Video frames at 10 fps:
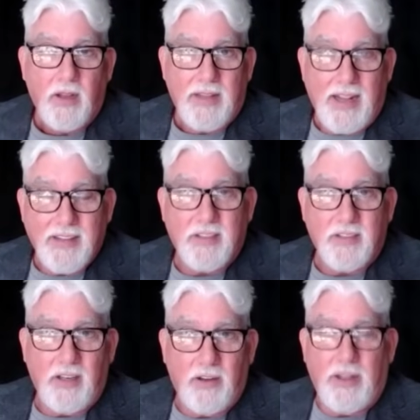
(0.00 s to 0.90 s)
That's
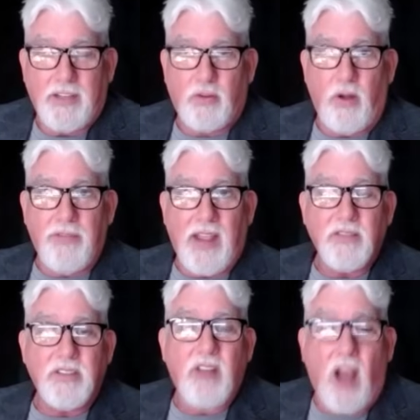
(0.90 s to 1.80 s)

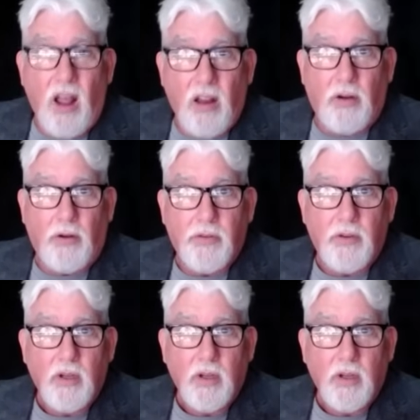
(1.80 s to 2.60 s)
$12,000.